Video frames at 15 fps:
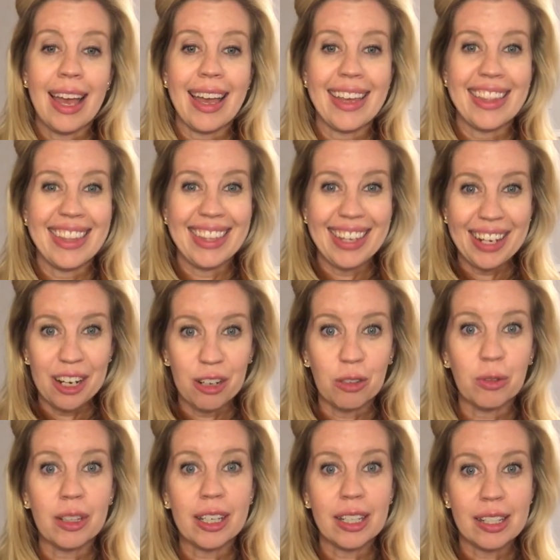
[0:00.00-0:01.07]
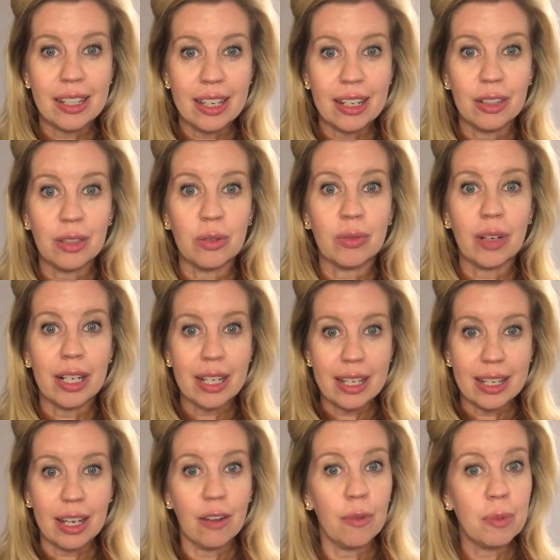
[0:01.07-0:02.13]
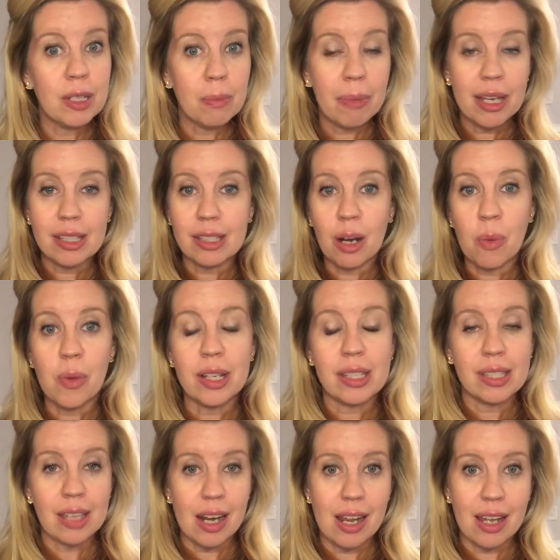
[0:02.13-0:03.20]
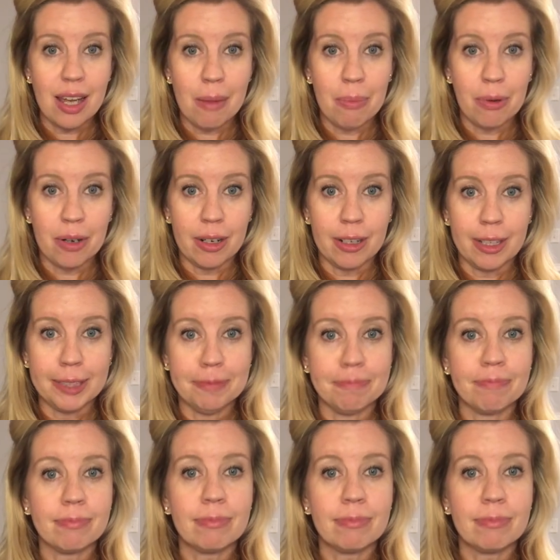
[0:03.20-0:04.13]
and then it'll run again based on what setting I put it on.